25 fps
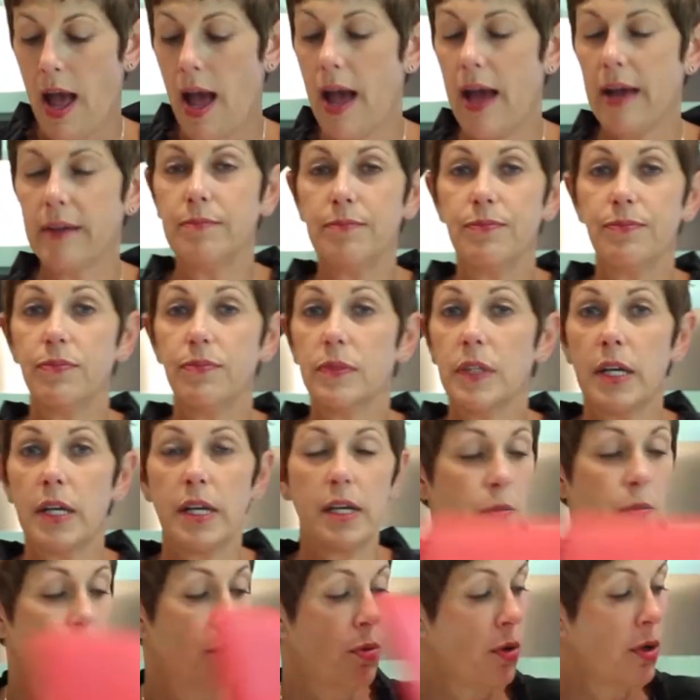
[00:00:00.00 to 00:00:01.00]
and
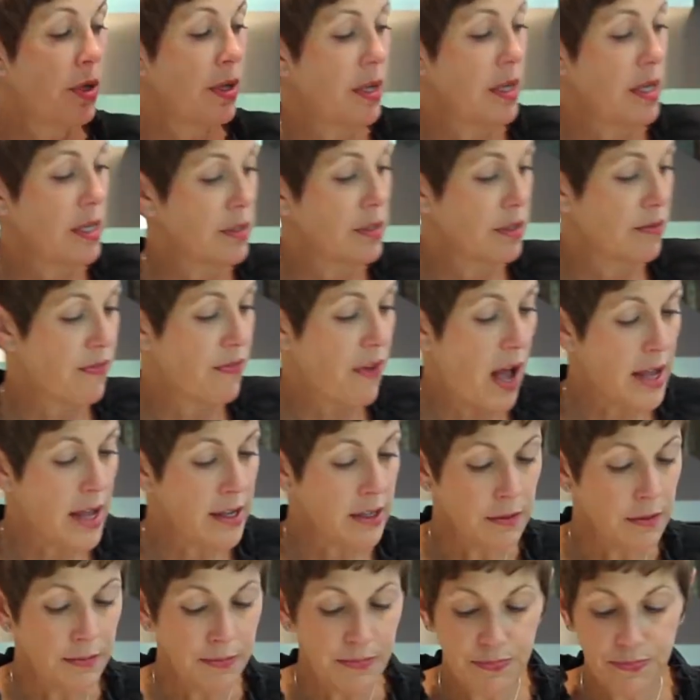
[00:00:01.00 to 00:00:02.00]
he can put his
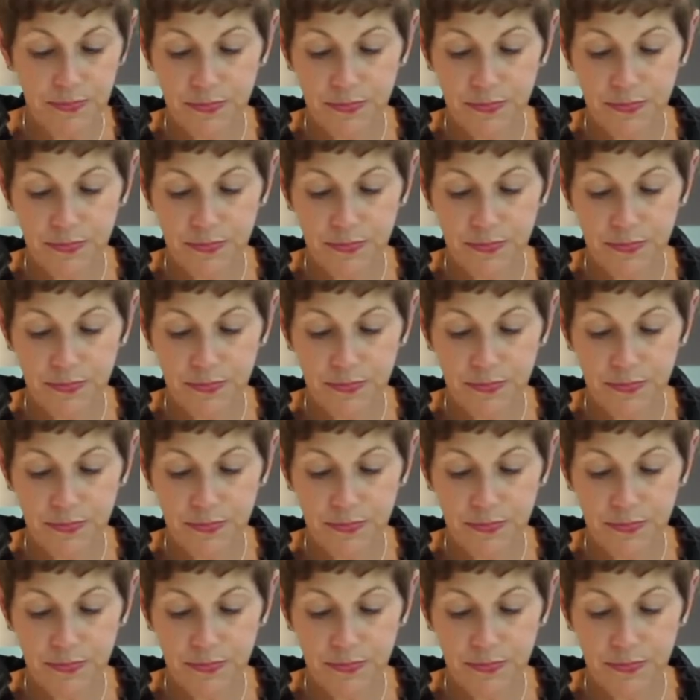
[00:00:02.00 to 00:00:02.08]
file,